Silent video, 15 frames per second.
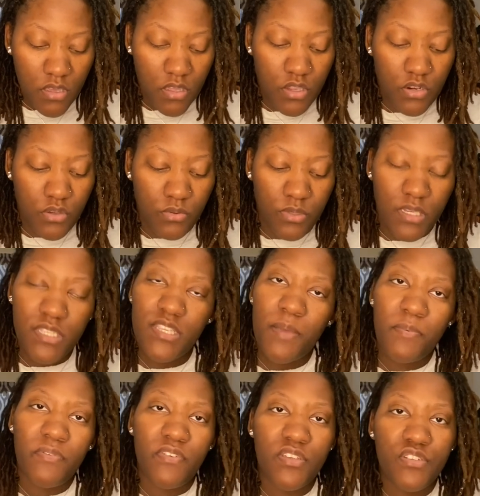you know any
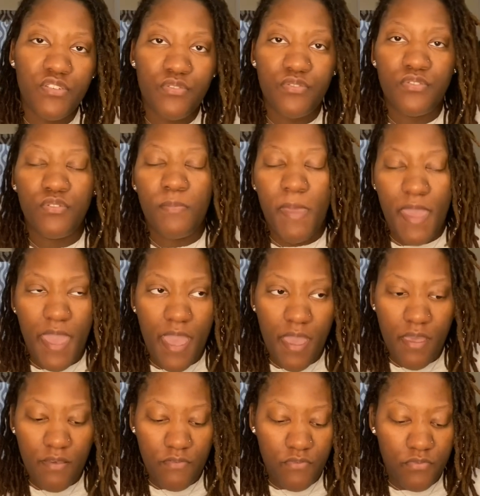type of issues you may
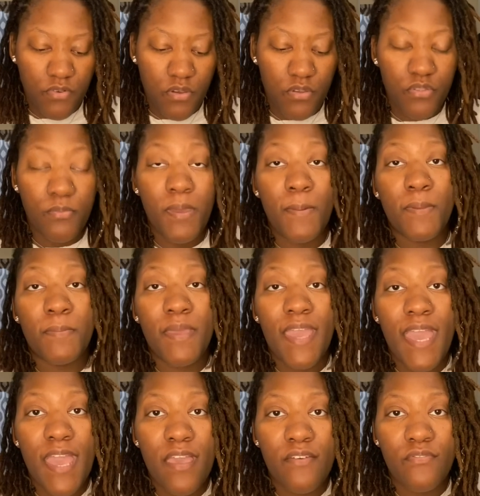have uh, the baby may
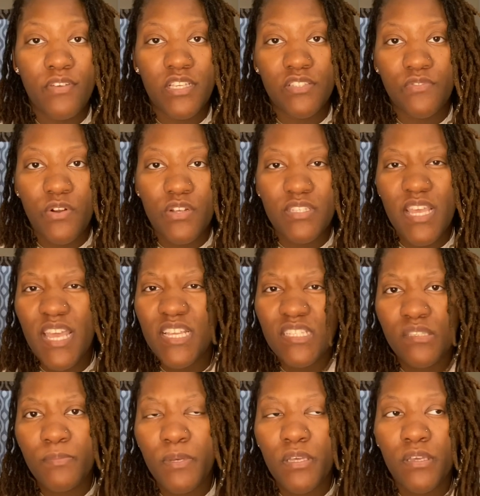have as far as
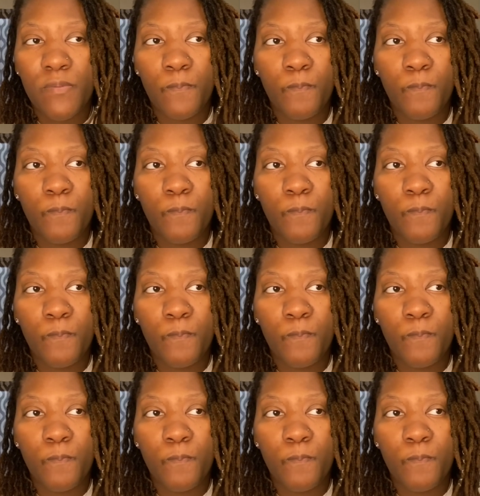eczema